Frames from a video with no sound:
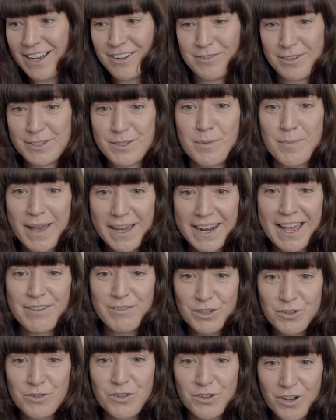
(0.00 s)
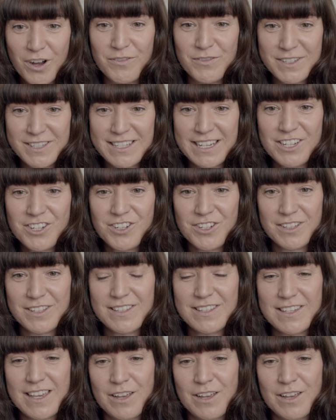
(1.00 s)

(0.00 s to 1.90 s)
it's about having good conversations